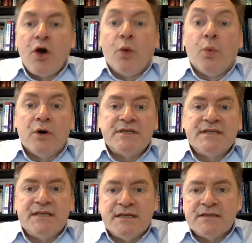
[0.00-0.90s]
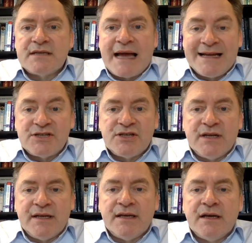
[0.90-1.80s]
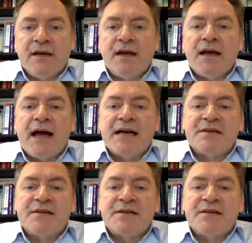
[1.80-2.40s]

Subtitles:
what it is actually, as